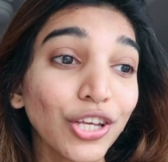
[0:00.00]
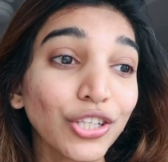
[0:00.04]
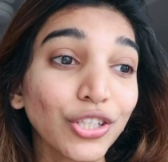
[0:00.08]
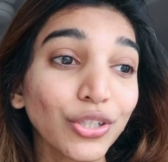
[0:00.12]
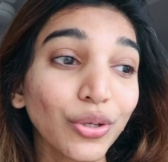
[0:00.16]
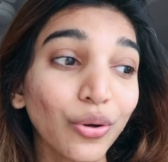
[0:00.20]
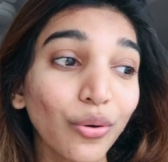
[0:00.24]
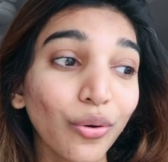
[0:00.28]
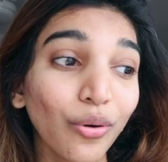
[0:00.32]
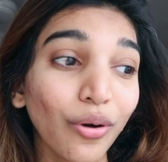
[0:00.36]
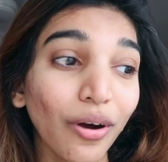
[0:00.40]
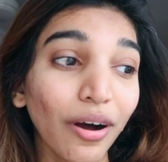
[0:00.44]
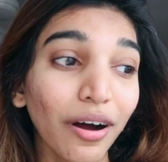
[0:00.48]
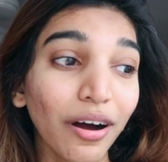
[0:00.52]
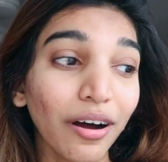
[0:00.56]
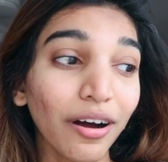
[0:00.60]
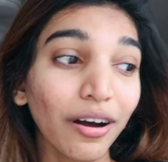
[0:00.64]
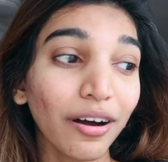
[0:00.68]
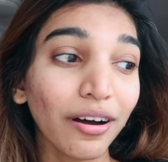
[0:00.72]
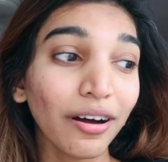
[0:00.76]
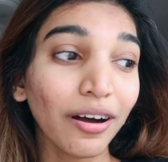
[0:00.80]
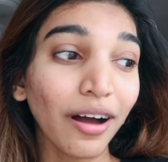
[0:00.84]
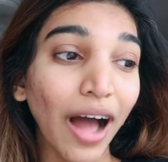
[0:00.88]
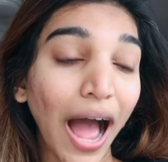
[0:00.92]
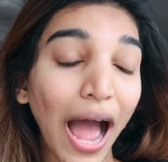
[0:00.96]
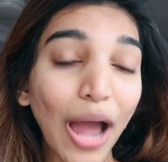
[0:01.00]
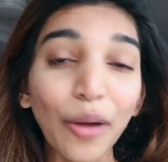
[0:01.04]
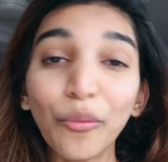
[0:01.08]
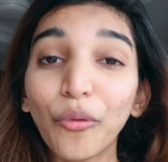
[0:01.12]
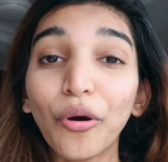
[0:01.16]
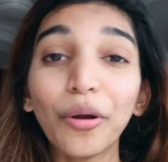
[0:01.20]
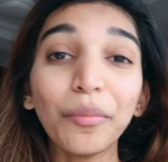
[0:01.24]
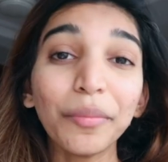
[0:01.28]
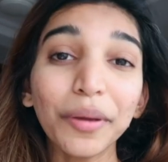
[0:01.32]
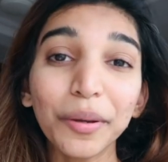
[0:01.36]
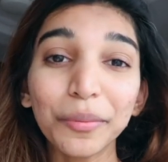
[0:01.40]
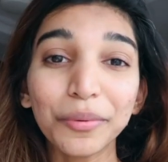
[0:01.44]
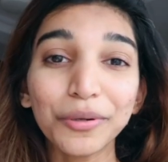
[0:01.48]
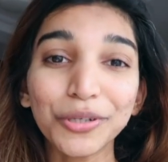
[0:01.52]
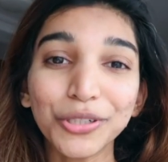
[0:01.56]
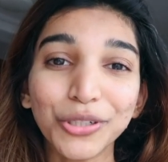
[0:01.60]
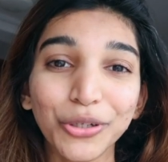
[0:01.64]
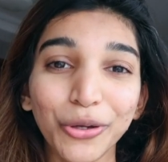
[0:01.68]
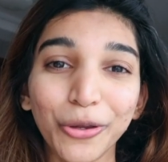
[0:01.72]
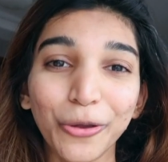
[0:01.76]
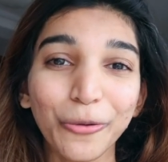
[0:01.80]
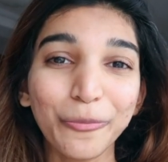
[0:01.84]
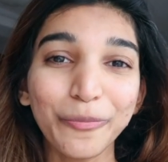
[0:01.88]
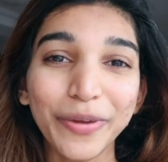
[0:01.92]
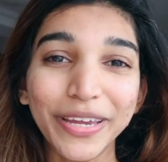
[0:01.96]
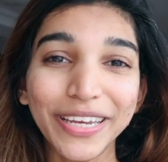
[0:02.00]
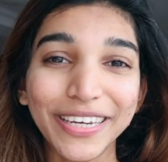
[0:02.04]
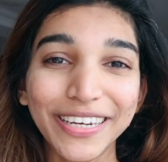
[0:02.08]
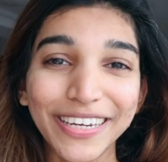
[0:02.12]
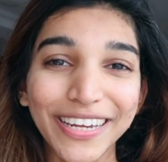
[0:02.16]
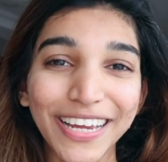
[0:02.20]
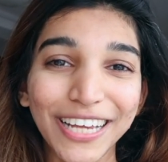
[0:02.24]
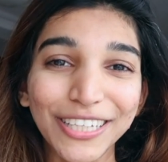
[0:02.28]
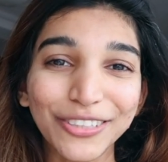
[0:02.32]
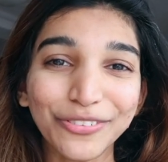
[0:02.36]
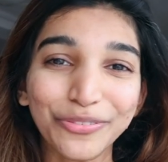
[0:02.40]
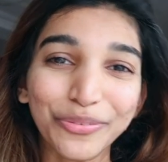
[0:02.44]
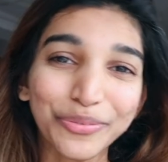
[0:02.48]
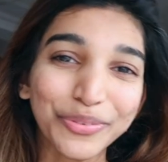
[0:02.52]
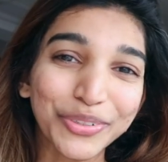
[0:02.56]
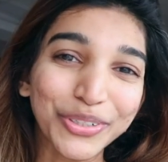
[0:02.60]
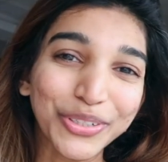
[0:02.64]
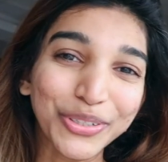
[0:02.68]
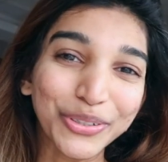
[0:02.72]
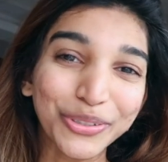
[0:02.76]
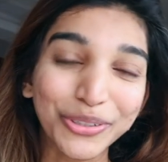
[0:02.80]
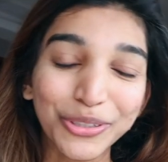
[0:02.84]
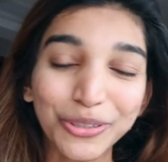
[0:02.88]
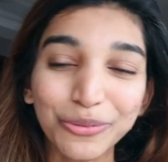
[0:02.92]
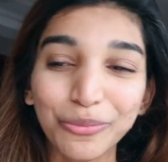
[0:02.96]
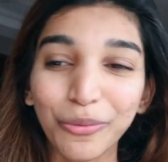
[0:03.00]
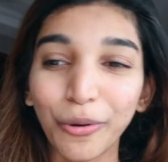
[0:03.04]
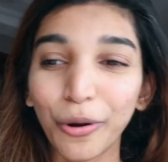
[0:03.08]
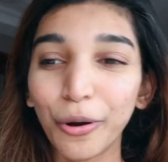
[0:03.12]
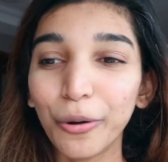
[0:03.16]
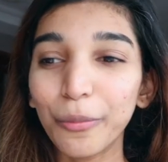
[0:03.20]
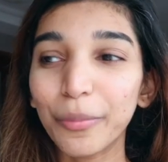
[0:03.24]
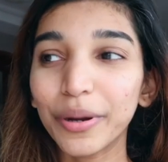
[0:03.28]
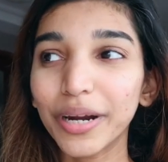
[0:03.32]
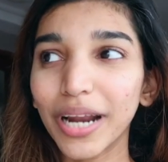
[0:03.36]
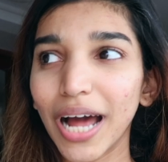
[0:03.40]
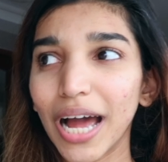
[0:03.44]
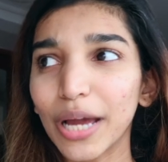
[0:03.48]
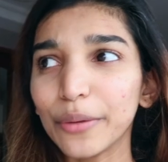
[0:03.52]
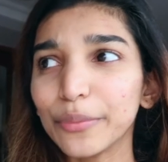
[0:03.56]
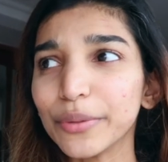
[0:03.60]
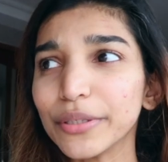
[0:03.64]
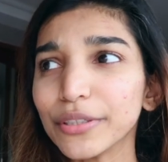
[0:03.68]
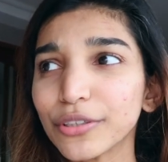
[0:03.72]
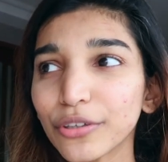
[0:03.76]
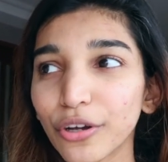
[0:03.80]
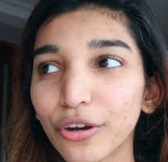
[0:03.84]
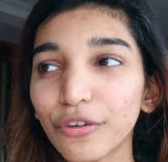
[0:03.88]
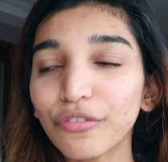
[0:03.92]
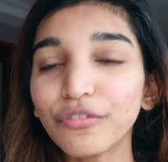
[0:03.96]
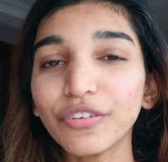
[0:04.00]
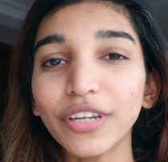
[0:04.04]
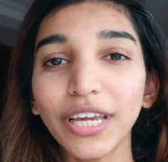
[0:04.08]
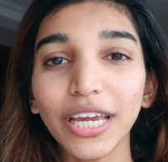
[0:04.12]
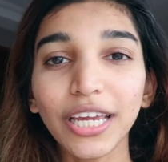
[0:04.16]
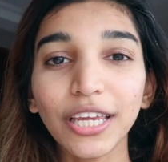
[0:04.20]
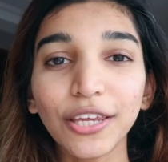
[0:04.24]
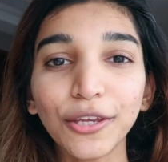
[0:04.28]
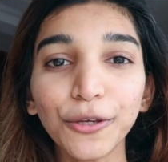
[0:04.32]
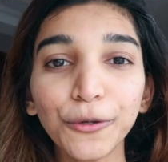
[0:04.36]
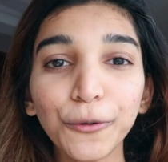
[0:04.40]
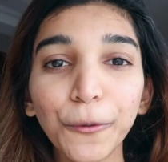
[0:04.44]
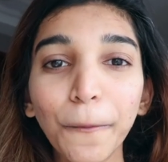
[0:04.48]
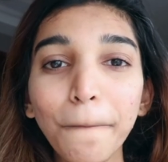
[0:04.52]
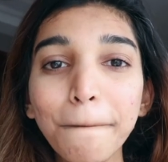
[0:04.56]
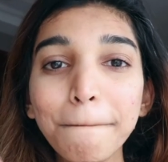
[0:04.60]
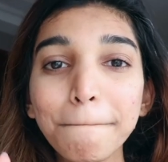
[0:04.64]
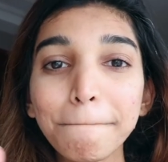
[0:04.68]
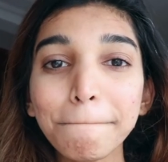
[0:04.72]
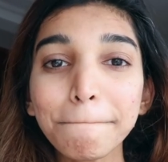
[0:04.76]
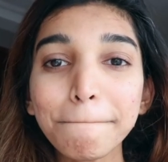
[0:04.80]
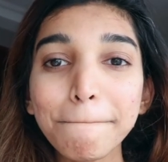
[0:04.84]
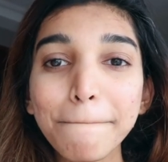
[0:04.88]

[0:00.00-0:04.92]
So I won't be able to show you BTS from the shoot tomorrow, but I will sort of take you